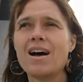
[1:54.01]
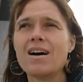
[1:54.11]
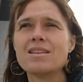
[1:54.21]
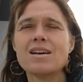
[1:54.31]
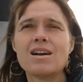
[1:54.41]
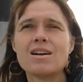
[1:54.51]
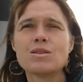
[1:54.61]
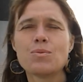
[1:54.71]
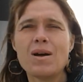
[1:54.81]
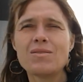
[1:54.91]
Uh, there are
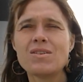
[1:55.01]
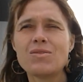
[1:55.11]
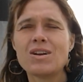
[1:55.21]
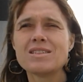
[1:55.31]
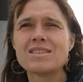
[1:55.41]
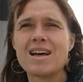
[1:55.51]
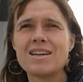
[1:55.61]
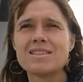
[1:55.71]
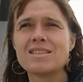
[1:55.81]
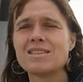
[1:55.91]
12 different
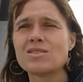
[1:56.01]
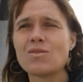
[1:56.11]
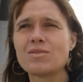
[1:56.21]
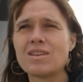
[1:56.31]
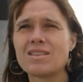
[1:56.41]
sizes of